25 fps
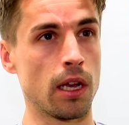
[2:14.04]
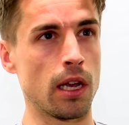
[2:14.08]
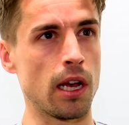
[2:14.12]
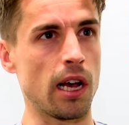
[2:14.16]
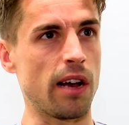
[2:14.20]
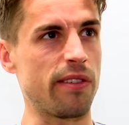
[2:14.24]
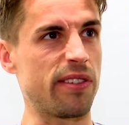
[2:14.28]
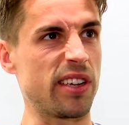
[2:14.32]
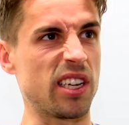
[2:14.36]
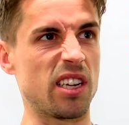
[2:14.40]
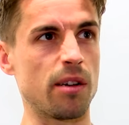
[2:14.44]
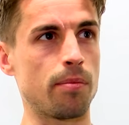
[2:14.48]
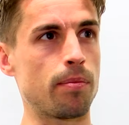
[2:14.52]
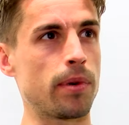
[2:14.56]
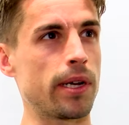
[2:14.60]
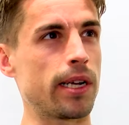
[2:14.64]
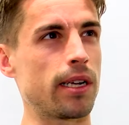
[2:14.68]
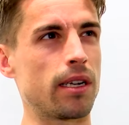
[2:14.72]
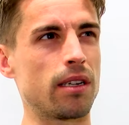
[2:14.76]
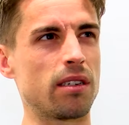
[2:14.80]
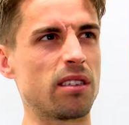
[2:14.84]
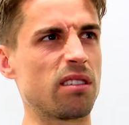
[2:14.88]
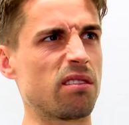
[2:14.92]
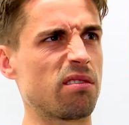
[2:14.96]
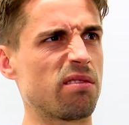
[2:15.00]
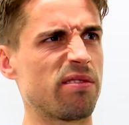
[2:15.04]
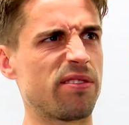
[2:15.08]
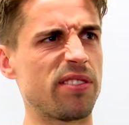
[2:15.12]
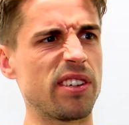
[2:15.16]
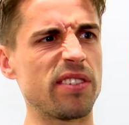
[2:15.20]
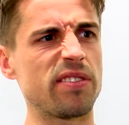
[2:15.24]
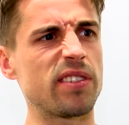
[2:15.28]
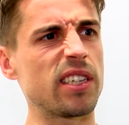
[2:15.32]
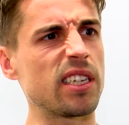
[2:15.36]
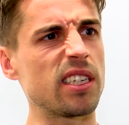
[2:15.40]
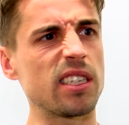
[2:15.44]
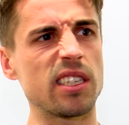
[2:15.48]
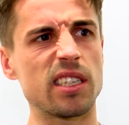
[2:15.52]
I think I played like
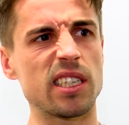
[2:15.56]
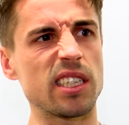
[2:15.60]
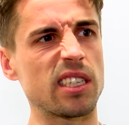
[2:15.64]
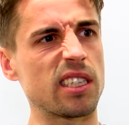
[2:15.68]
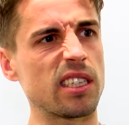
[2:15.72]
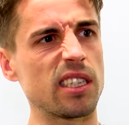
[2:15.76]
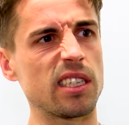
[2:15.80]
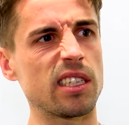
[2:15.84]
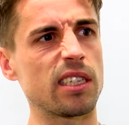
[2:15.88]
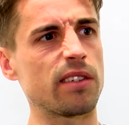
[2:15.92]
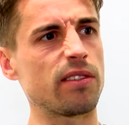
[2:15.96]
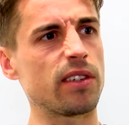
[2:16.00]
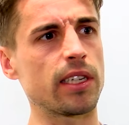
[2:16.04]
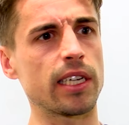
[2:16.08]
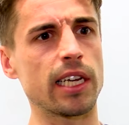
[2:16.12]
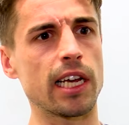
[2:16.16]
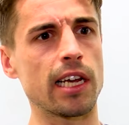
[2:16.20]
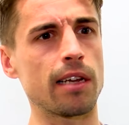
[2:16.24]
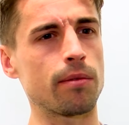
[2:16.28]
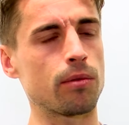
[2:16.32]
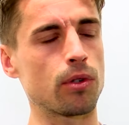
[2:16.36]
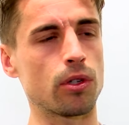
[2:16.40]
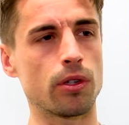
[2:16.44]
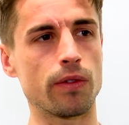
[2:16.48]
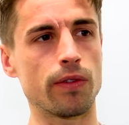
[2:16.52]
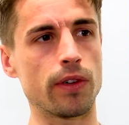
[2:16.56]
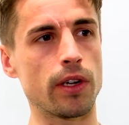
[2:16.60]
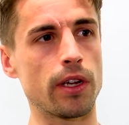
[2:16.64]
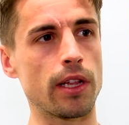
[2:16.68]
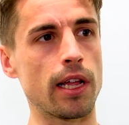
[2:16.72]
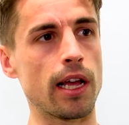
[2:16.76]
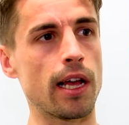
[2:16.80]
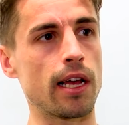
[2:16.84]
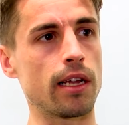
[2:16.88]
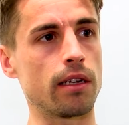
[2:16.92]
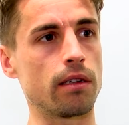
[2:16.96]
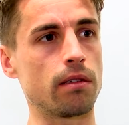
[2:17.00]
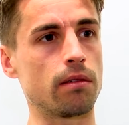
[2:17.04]
15, 16, 17 games or something like
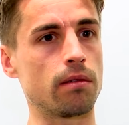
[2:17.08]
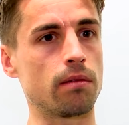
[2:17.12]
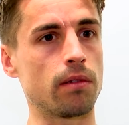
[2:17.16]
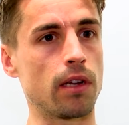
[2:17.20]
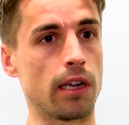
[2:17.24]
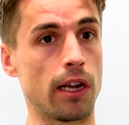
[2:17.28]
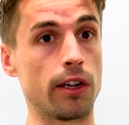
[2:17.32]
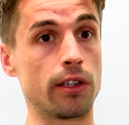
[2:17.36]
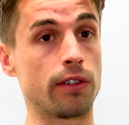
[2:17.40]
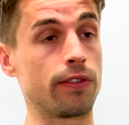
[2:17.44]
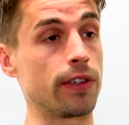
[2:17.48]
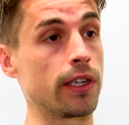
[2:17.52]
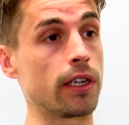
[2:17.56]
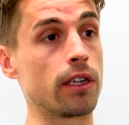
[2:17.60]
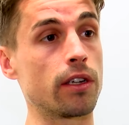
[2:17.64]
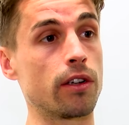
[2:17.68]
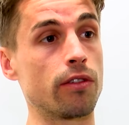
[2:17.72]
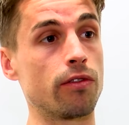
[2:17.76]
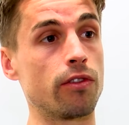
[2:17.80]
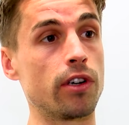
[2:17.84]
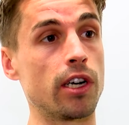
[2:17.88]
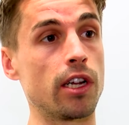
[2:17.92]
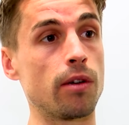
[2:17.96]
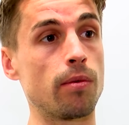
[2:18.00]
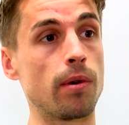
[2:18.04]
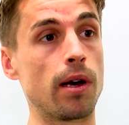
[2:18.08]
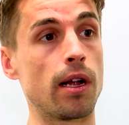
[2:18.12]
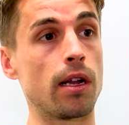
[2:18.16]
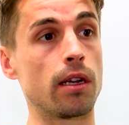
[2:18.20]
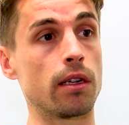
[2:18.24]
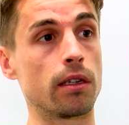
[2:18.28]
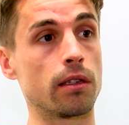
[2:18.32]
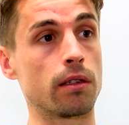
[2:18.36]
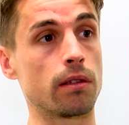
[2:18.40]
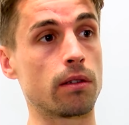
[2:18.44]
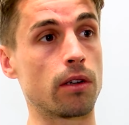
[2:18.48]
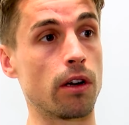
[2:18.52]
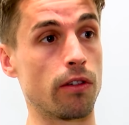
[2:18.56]
that. And I like to think I'd done really well
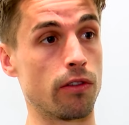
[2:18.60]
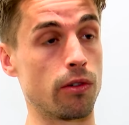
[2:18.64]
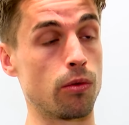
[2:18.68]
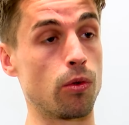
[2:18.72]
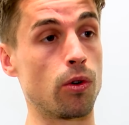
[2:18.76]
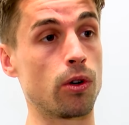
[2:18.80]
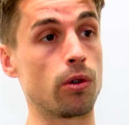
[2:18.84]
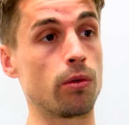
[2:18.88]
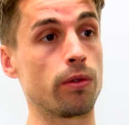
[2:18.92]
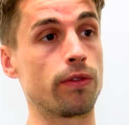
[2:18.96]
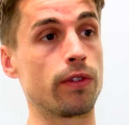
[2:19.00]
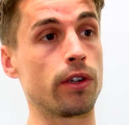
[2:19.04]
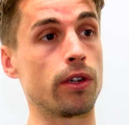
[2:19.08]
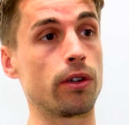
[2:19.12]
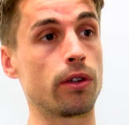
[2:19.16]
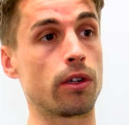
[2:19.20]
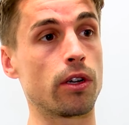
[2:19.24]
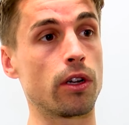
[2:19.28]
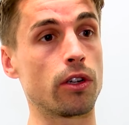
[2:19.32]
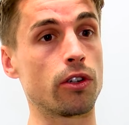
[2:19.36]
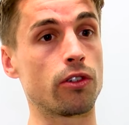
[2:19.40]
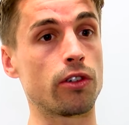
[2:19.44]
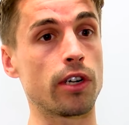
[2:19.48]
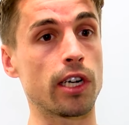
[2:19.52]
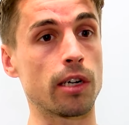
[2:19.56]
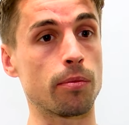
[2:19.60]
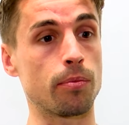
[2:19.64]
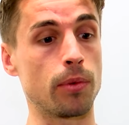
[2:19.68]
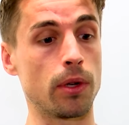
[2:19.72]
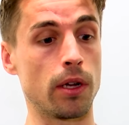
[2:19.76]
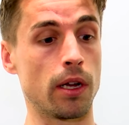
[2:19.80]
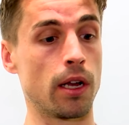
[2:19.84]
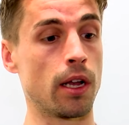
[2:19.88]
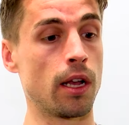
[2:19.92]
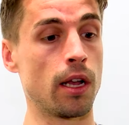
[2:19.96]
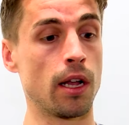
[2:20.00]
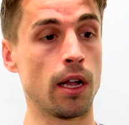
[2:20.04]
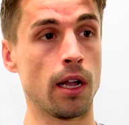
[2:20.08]
and got rewarded with a new contract.
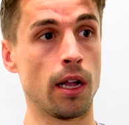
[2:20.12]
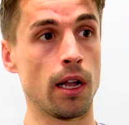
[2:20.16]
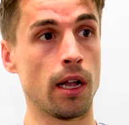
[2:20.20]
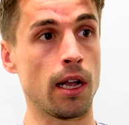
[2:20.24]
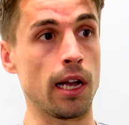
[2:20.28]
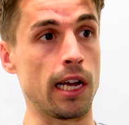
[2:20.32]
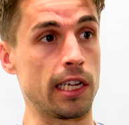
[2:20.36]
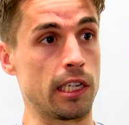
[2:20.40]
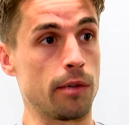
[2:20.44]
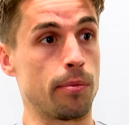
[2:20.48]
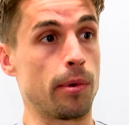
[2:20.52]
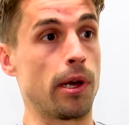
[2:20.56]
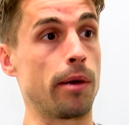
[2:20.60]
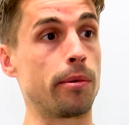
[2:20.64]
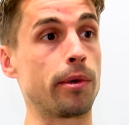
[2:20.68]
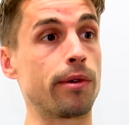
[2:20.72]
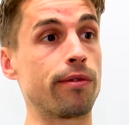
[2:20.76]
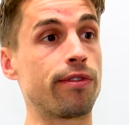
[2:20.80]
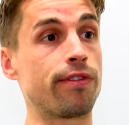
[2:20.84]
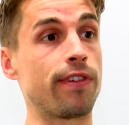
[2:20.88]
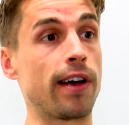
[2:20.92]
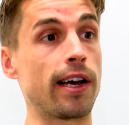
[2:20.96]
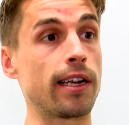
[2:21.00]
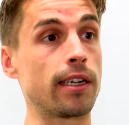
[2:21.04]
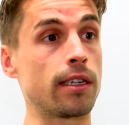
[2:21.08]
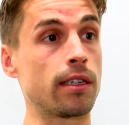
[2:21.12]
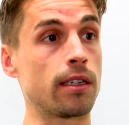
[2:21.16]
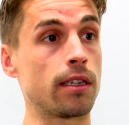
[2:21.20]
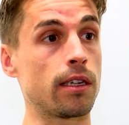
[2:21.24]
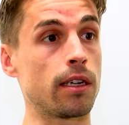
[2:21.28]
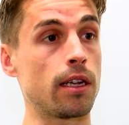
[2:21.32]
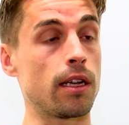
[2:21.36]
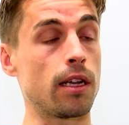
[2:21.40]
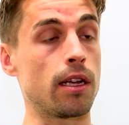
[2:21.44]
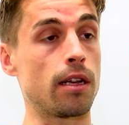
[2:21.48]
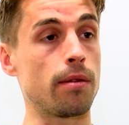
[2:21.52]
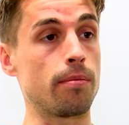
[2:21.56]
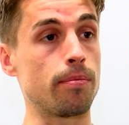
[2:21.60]
But as a Birmingham fan,
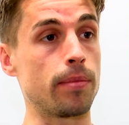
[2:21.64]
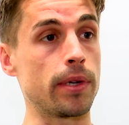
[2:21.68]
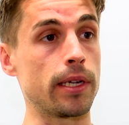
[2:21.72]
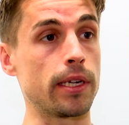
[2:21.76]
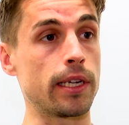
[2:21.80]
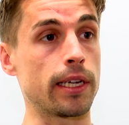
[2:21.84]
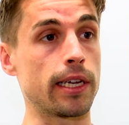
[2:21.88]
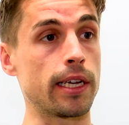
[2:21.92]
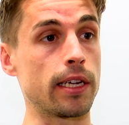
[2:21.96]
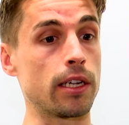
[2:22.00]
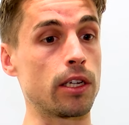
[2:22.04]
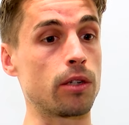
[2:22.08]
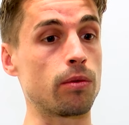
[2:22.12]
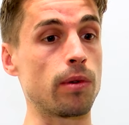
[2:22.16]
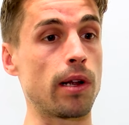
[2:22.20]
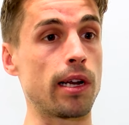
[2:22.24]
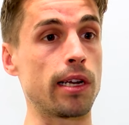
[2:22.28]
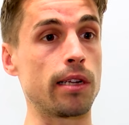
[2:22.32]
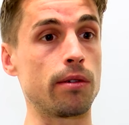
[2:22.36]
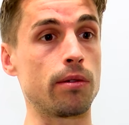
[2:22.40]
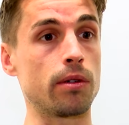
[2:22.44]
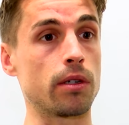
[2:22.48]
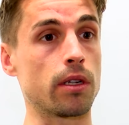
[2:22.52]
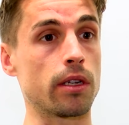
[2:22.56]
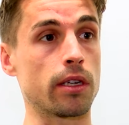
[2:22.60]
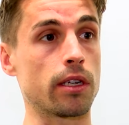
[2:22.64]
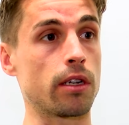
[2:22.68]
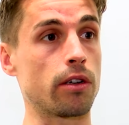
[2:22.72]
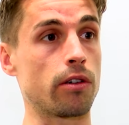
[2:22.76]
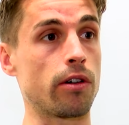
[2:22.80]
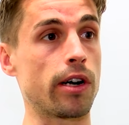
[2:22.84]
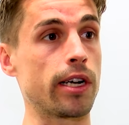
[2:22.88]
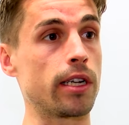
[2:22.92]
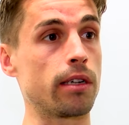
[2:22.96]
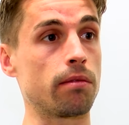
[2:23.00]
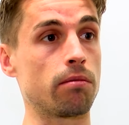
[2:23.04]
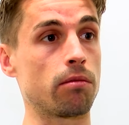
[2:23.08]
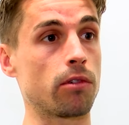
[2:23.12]
um, being a kid as well, it was like a
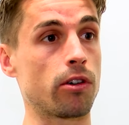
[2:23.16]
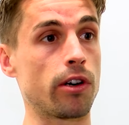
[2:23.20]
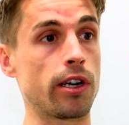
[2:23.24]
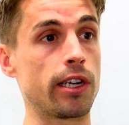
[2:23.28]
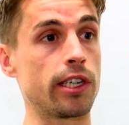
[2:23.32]
great, great